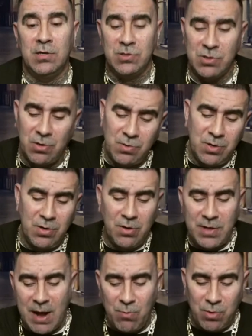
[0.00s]
So, you
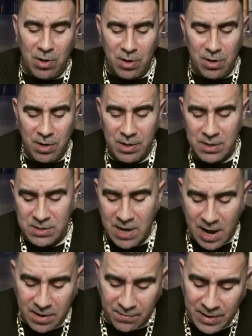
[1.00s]
know, that word is
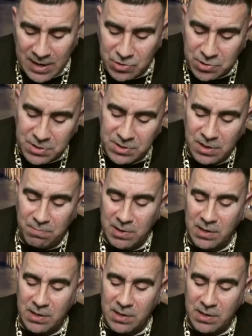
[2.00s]
kind of interesting